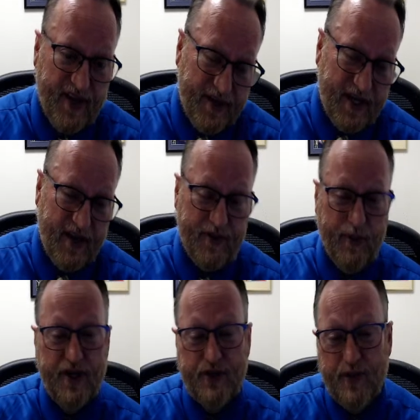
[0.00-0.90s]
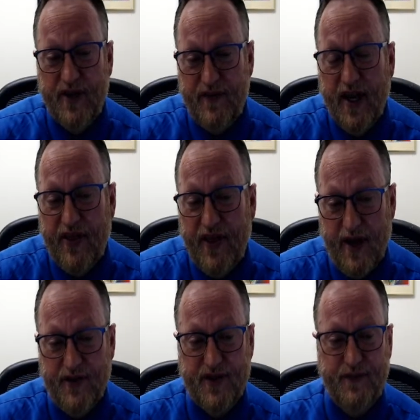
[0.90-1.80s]
Now, if you want
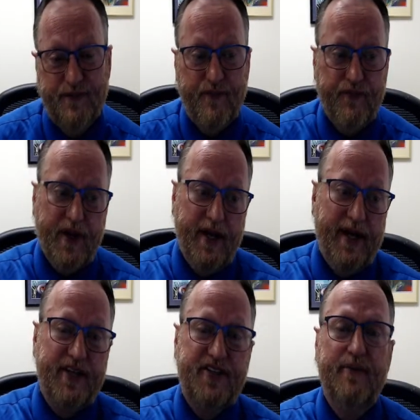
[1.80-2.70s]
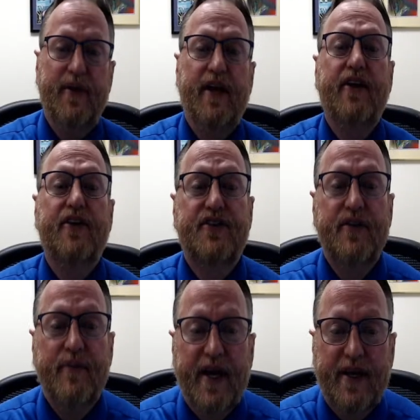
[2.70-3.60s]
25,000, it's the millionaires in the
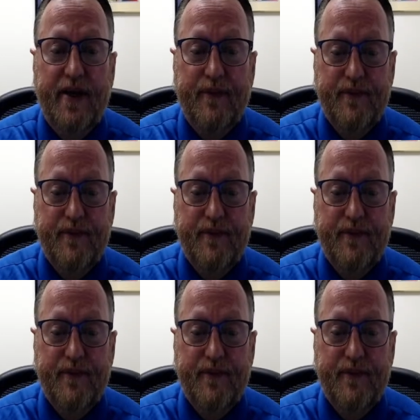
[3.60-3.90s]
making.